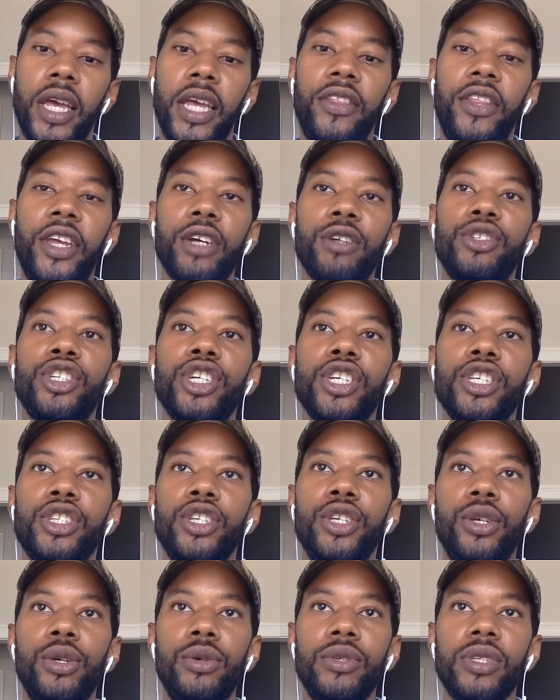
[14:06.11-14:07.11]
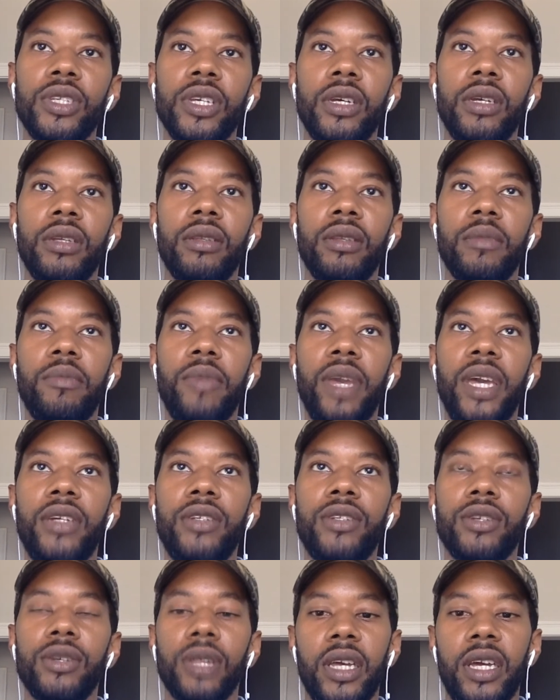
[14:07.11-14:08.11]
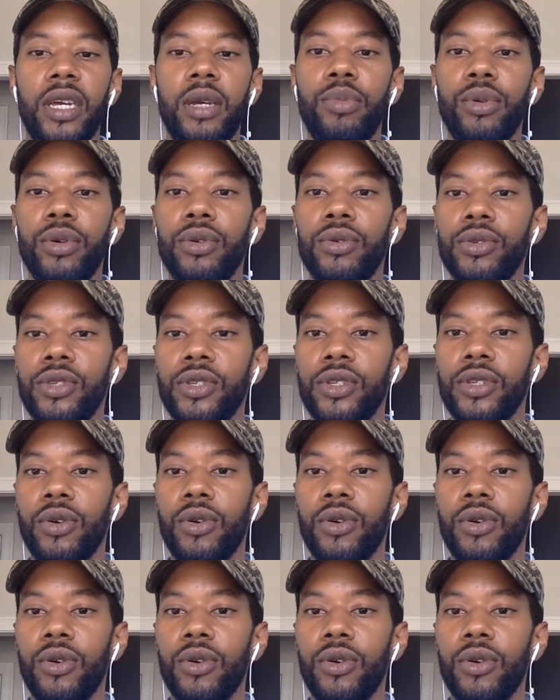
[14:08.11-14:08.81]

They're just using the major labels